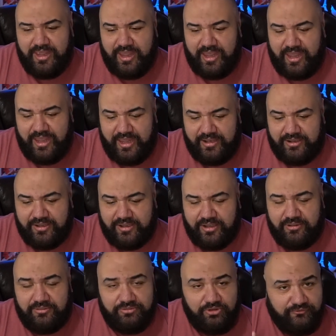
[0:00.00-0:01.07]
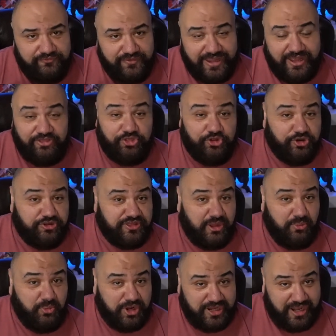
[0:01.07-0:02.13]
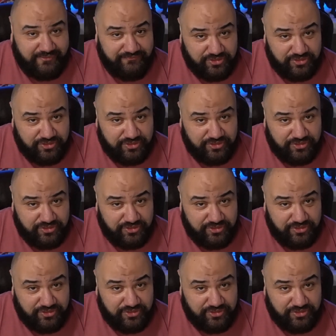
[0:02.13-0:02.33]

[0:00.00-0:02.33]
And don't forget, Thursday, we're going to have